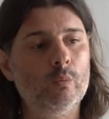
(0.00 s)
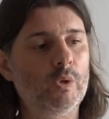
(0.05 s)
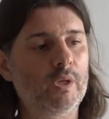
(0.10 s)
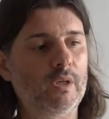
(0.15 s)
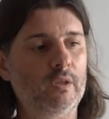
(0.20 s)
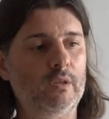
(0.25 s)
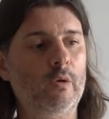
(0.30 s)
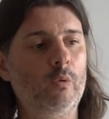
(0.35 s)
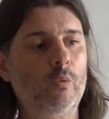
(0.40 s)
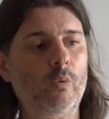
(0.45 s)
we
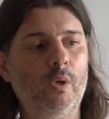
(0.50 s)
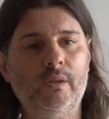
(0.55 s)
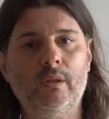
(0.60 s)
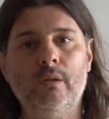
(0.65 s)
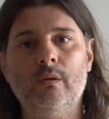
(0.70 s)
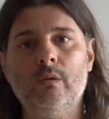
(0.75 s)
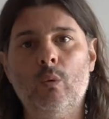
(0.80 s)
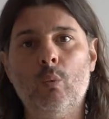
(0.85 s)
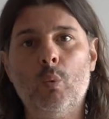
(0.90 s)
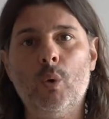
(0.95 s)
cannot create
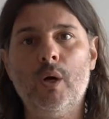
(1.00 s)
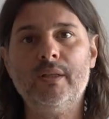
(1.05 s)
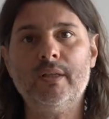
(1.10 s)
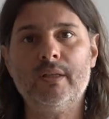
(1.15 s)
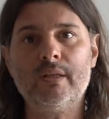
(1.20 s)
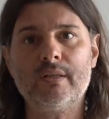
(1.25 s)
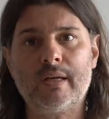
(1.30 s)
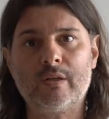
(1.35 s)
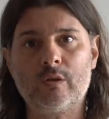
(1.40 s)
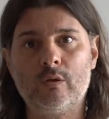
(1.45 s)
it in a way that
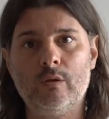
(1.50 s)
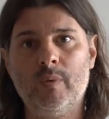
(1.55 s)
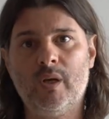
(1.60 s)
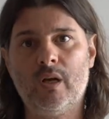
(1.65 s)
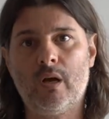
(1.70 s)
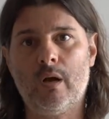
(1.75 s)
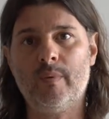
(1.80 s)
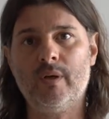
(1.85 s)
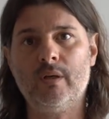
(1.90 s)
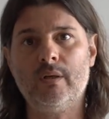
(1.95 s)
is actually
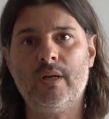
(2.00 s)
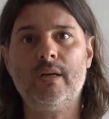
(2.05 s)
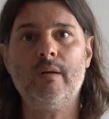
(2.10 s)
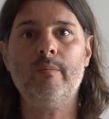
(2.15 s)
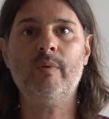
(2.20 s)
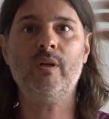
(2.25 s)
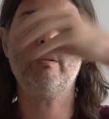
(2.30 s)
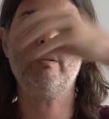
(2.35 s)
becoming an enemy